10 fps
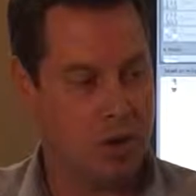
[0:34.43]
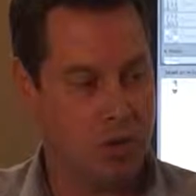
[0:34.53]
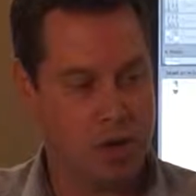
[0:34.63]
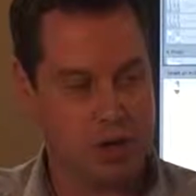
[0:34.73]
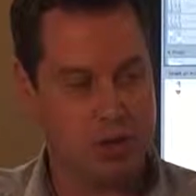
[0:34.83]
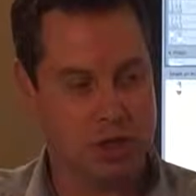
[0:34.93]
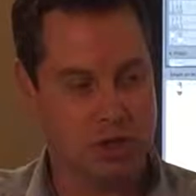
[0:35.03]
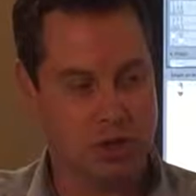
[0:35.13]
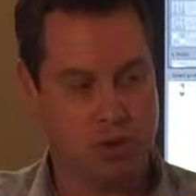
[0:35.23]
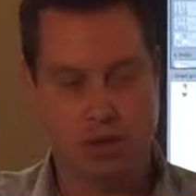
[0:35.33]
What I'm going to
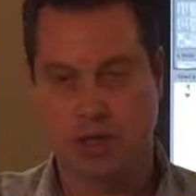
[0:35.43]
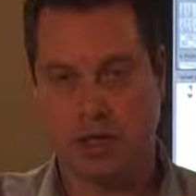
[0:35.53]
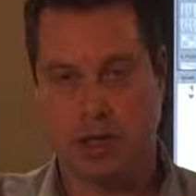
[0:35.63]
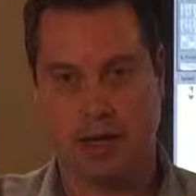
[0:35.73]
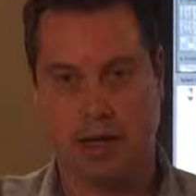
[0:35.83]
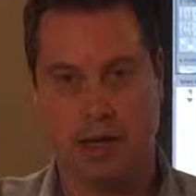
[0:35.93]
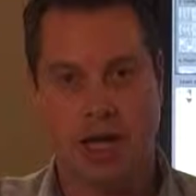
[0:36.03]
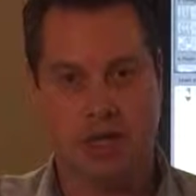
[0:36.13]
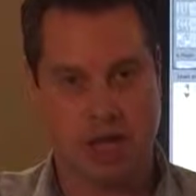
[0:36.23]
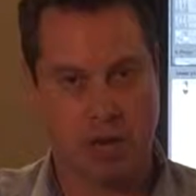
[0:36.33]
show you today
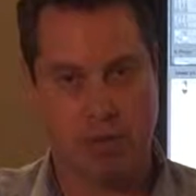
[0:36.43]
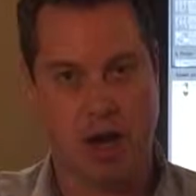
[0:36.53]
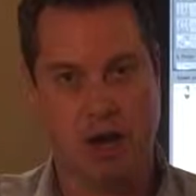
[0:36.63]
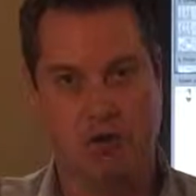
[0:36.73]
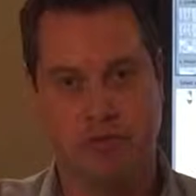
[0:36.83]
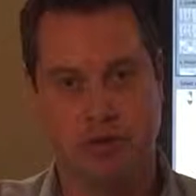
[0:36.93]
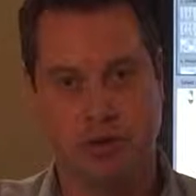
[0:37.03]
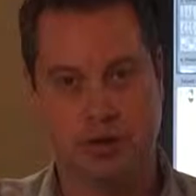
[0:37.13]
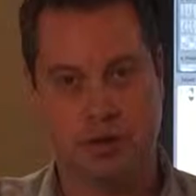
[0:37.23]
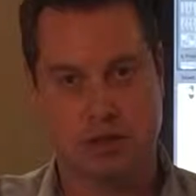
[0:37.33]
is how powerful
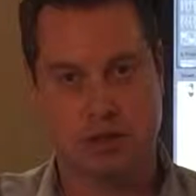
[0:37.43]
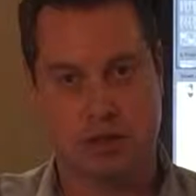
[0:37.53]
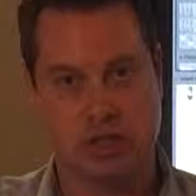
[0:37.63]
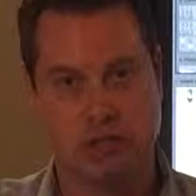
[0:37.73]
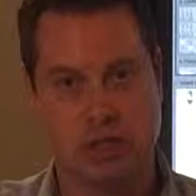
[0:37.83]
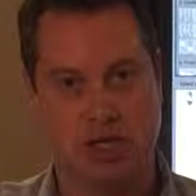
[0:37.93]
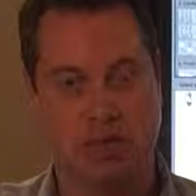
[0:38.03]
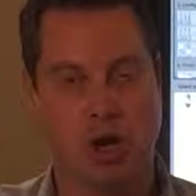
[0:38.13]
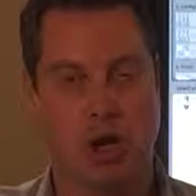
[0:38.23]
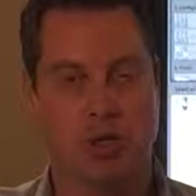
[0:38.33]
this system is,
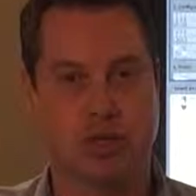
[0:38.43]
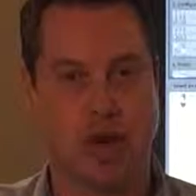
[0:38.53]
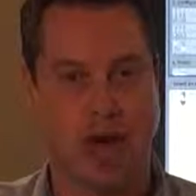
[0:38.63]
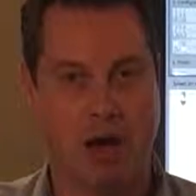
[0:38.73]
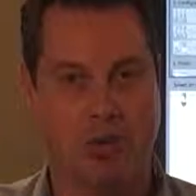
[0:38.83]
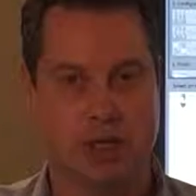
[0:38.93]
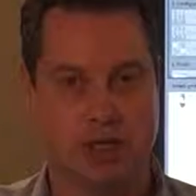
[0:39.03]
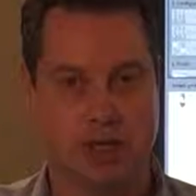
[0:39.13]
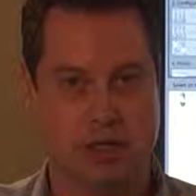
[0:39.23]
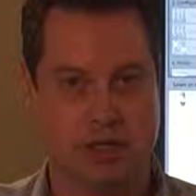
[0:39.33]
but also how
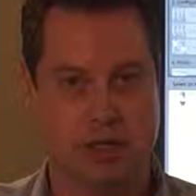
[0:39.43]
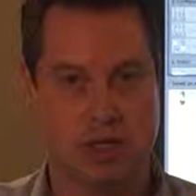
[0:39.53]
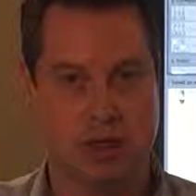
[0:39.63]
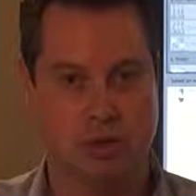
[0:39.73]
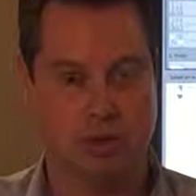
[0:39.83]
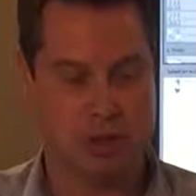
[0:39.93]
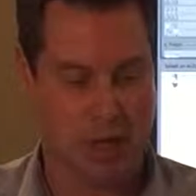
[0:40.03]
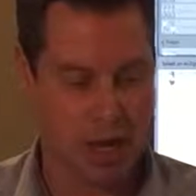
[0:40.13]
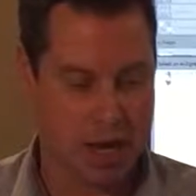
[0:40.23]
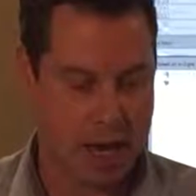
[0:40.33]
easy it is to use.
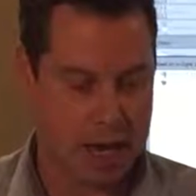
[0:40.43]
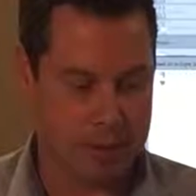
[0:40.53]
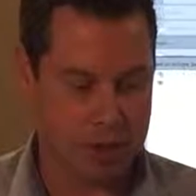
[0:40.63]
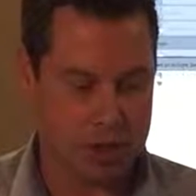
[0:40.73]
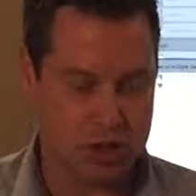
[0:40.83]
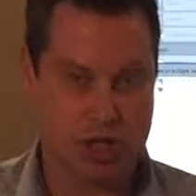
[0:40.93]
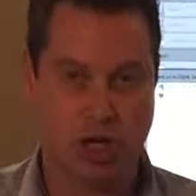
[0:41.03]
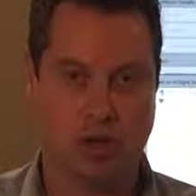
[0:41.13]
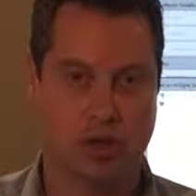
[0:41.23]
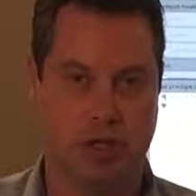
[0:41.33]
And I'm going to
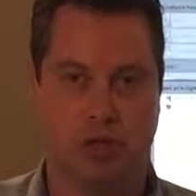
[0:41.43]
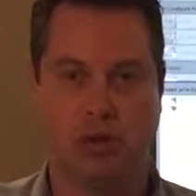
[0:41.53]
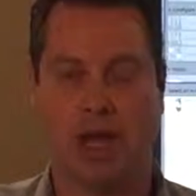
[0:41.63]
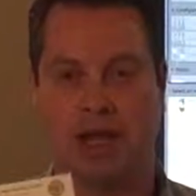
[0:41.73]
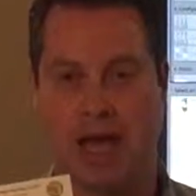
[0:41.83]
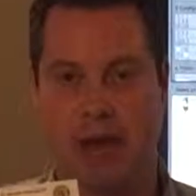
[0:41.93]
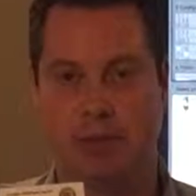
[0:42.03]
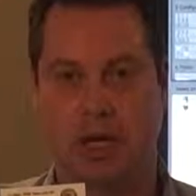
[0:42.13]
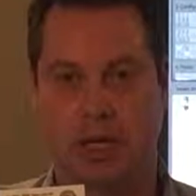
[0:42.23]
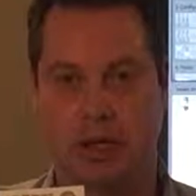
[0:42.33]
share with you a
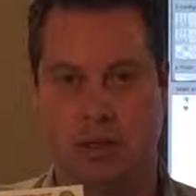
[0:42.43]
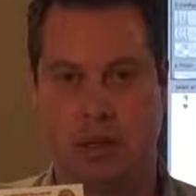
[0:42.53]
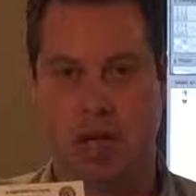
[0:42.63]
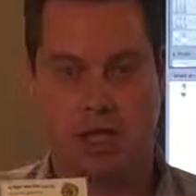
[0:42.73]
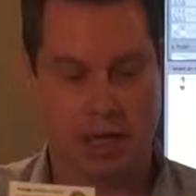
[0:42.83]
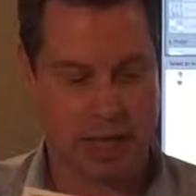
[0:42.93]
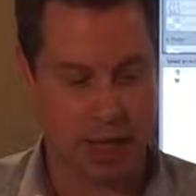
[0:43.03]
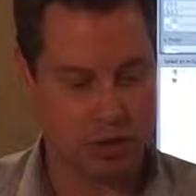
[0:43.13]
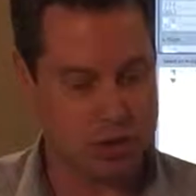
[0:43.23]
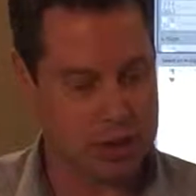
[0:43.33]
lab kit that
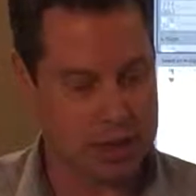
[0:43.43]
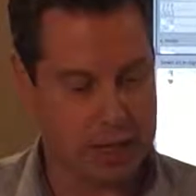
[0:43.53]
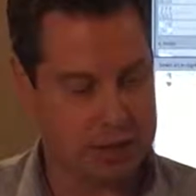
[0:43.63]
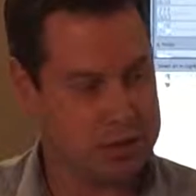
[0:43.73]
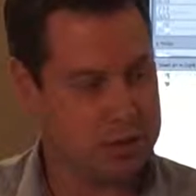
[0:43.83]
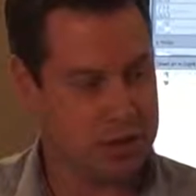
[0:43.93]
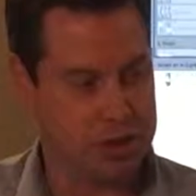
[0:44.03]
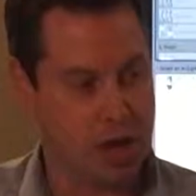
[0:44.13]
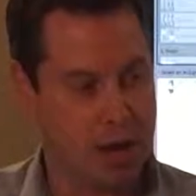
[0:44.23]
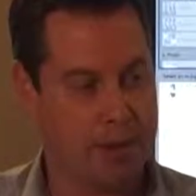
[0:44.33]
allows you to get the
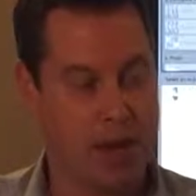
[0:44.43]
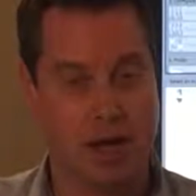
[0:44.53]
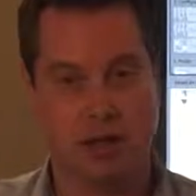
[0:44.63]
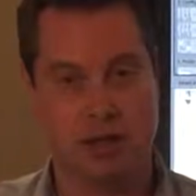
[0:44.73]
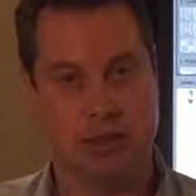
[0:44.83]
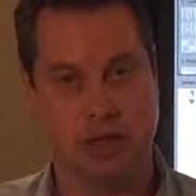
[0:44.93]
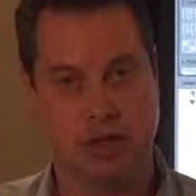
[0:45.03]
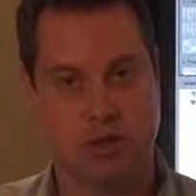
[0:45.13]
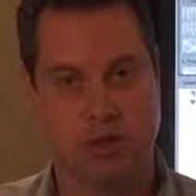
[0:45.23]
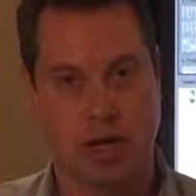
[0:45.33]
top-end
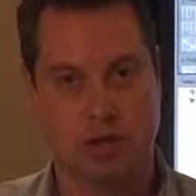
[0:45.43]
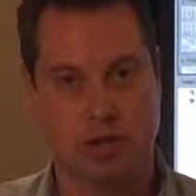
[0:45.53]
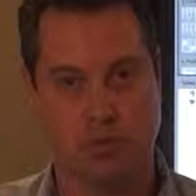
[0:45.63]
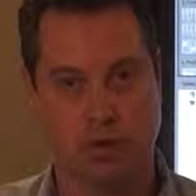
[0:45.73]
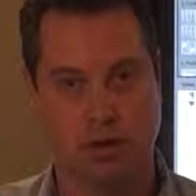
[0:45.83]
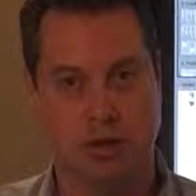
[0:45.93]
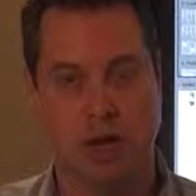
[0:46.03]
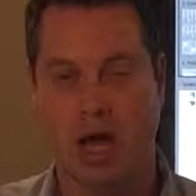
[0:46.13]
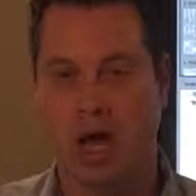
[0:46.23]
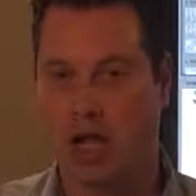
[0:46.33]
Insight 2000 reader
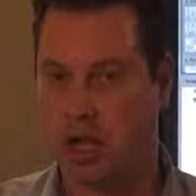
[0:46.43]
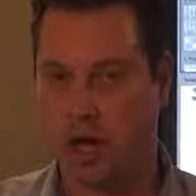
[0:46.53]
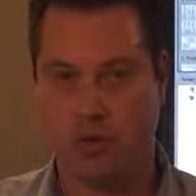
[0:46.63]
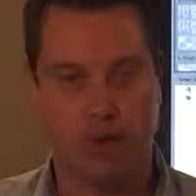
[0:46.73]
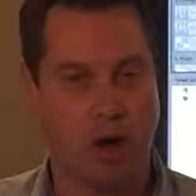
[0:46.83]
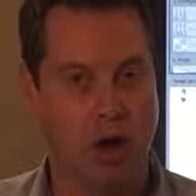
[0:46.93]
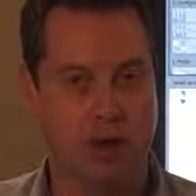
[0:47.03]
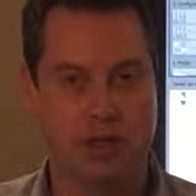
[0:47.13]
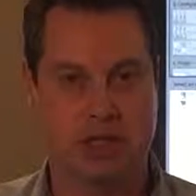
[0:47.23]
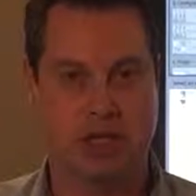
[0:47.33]
along with
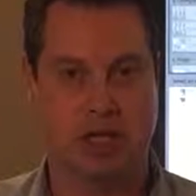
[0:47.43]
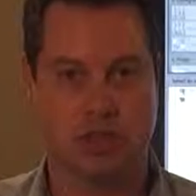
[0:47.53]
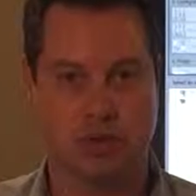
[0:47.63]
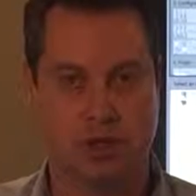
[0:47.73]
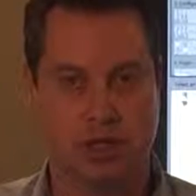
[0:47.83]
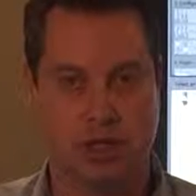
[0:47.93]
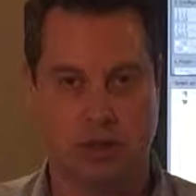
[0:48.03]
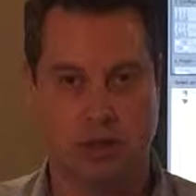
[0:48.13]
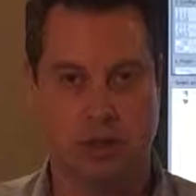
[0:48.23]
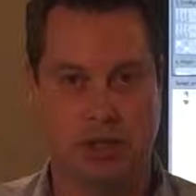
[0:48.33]
all the accessories that
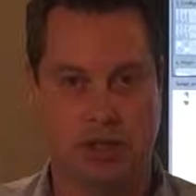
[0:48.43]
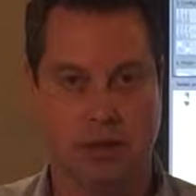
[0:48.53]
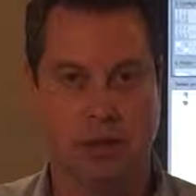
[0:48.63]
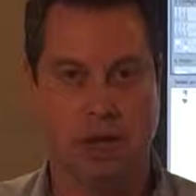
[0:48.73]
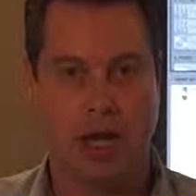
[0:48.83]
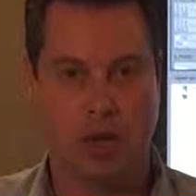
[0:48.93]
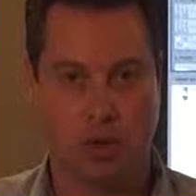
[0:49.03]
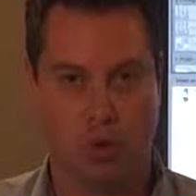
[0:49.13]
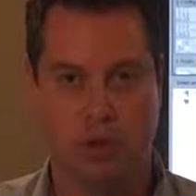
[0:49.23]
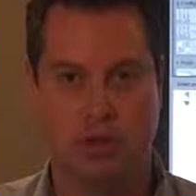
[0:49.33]
you need in
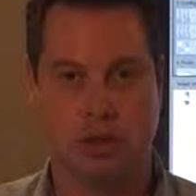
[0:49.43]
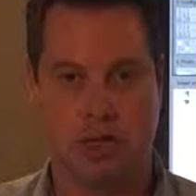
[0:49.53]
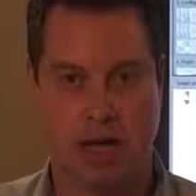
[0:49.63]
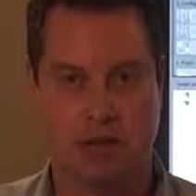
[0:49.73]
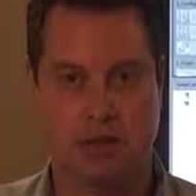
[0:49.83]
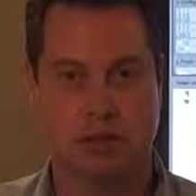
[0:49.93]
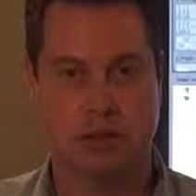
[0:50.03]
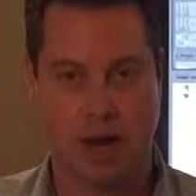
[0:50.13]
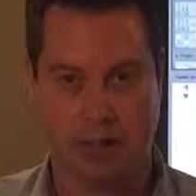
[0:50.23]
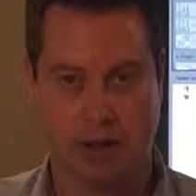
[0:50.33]
order to test
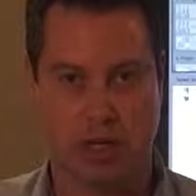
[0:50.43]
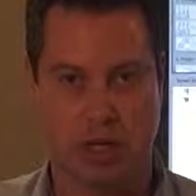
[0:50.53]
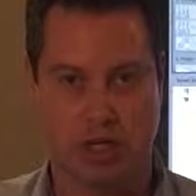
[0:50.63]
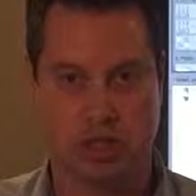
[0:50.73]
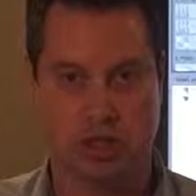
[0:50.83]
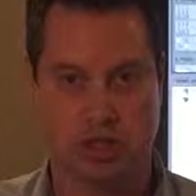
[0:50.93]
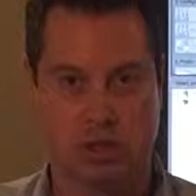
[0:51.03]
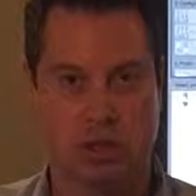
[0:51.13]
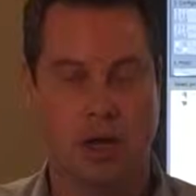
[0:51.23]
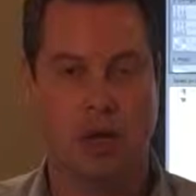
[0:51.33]
your
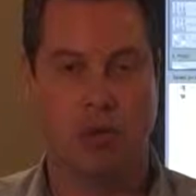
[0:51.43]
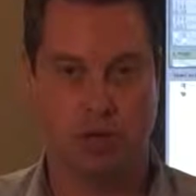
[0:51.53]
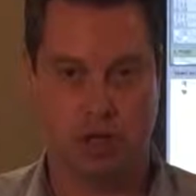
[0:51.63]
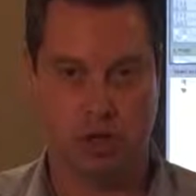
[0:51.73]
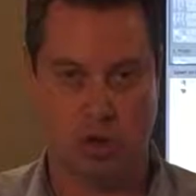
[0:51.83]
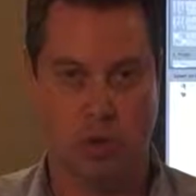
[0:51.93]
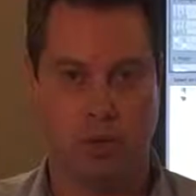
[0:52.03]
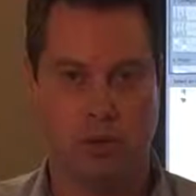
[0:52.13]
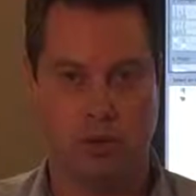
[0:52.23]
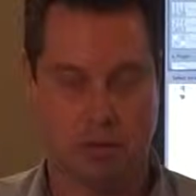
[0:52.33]
applications within your
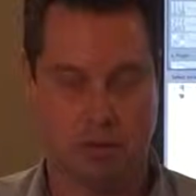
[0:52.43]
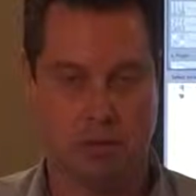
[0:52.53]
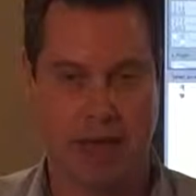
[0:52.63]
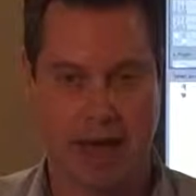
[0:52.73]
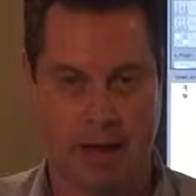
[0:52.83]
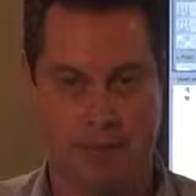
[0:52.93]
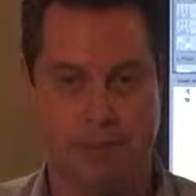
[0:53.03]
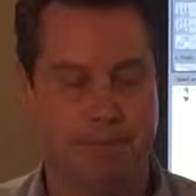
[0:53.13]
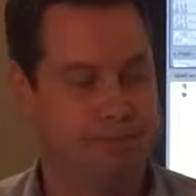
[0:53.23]
own lab.